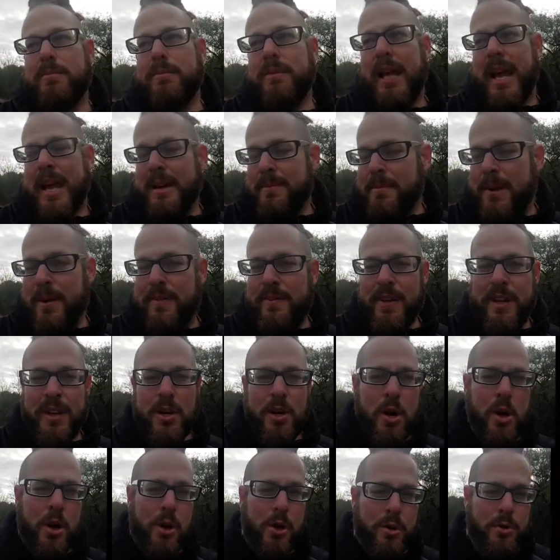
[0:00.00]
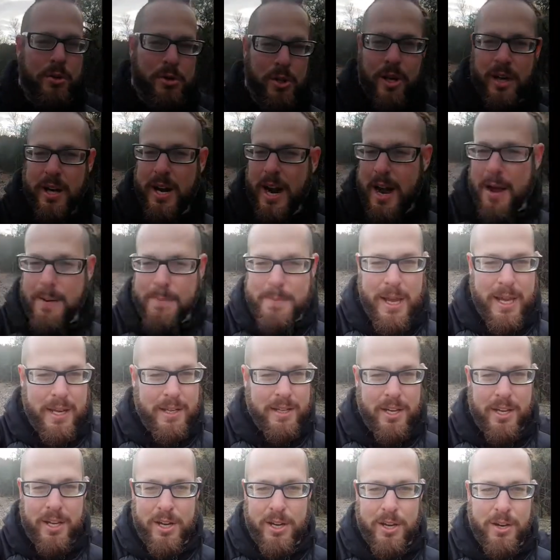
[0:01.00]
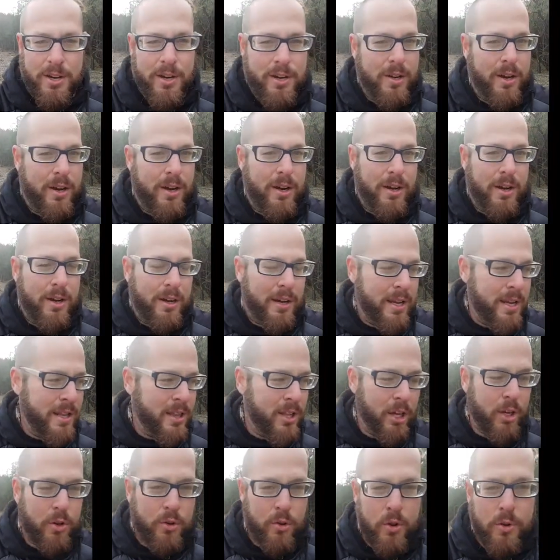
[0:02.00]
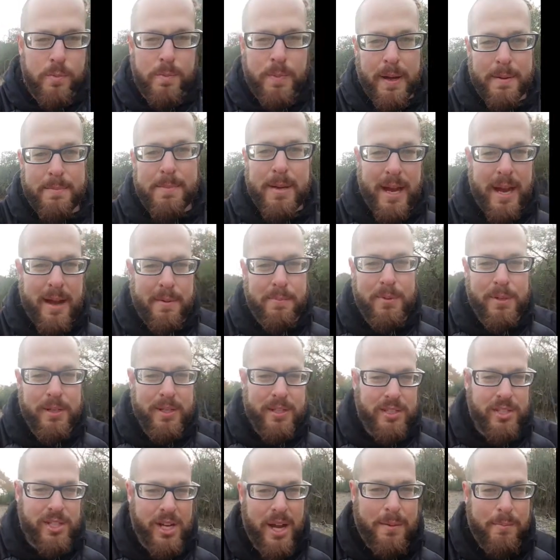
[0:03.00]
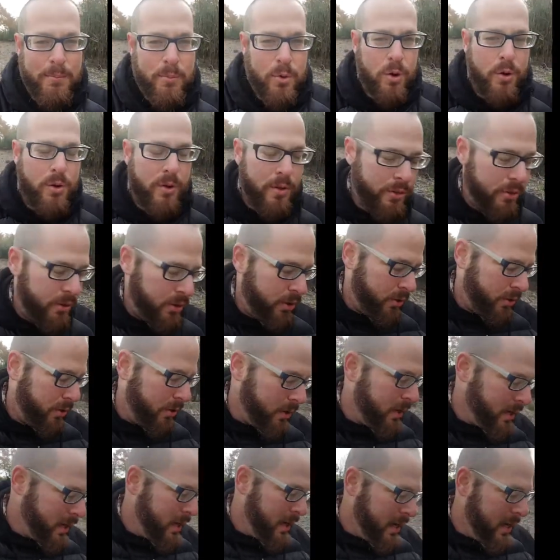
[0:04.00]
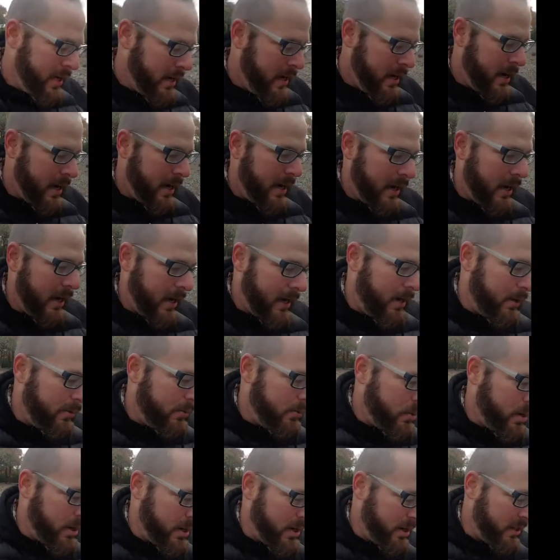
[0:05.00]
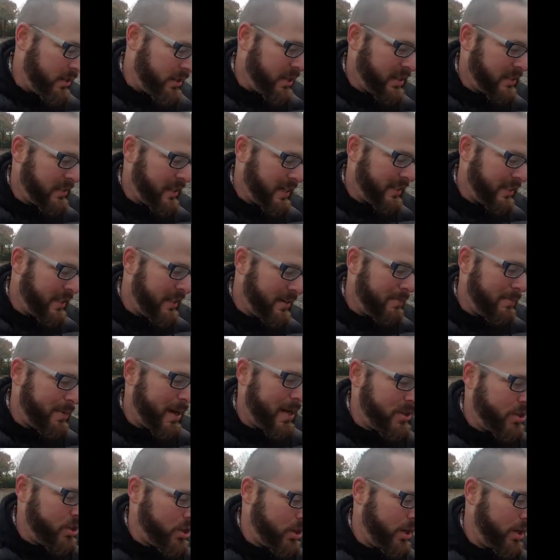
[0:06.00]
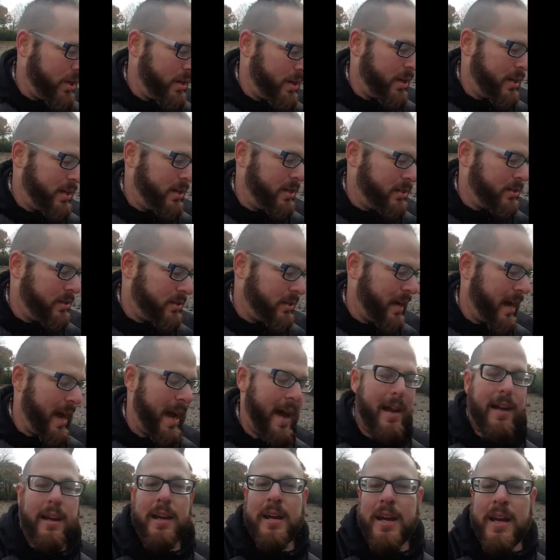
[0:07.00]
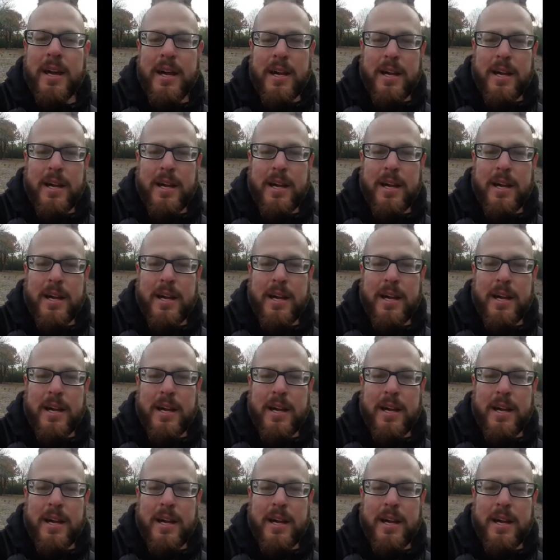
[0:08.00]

Like my videos or comment here or in the group. I'd be happy to chat more with you. One of the things I didn't mention is that